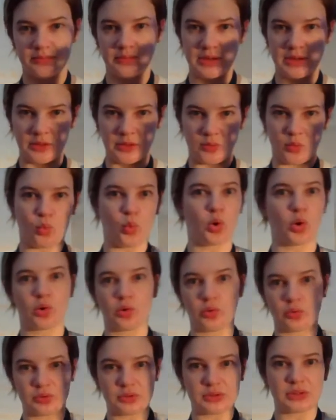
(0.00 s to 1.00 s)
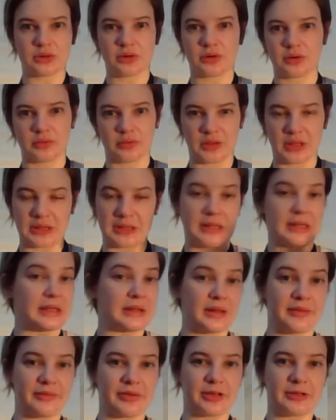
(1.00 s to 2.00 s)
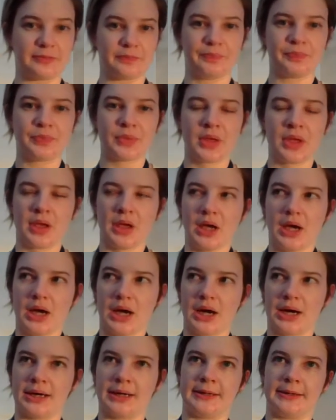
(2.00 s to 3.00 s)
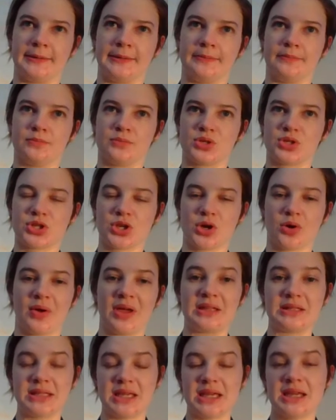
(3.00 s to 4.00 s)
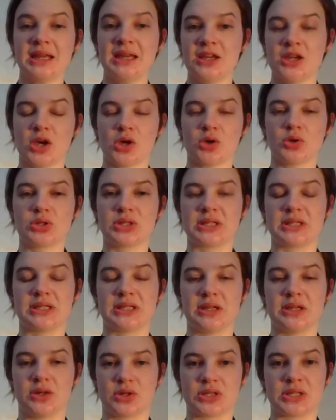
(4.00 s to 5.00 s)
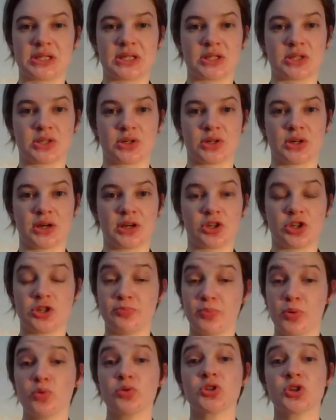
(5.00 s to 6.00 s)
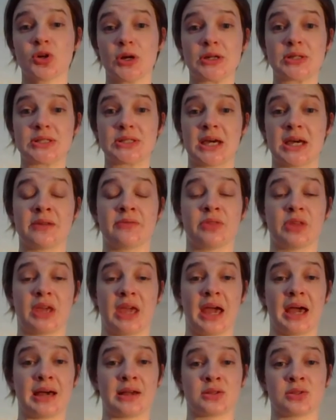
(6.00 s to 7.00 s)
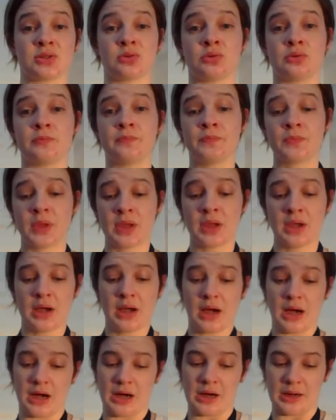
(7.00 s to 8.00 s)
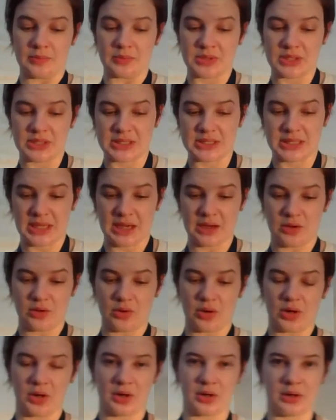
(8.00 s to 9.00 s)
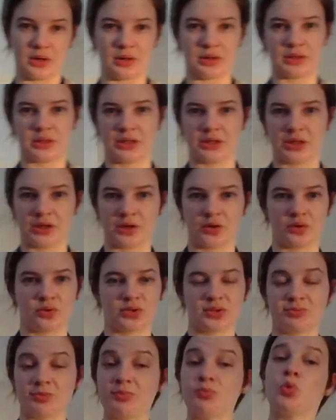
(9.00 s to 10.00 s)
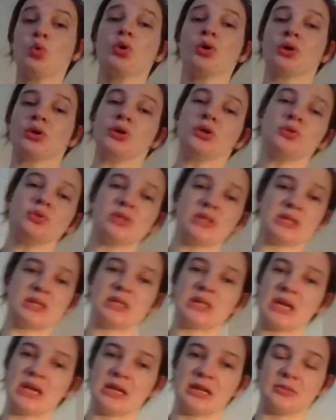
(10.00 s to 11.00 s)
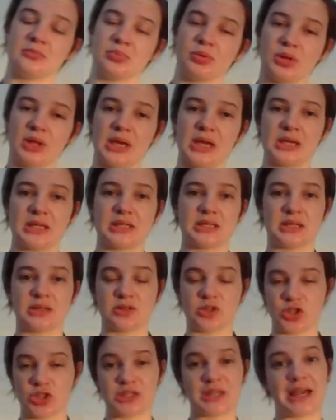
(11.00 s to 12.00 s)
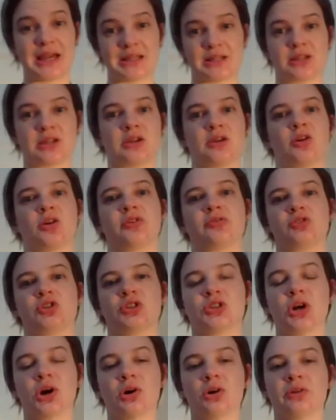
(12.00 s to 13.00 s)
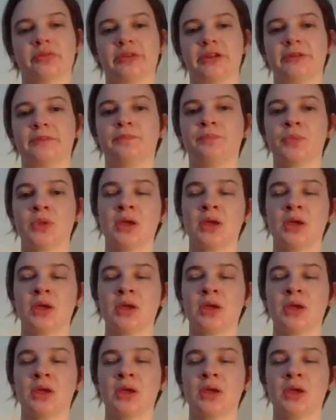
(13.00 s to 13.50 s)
the world or that they live in. So Antigone goes to see her sister, and she pulls her outside of the castle to tell her, some important news has taken place, and she's asking her if she's heard of it.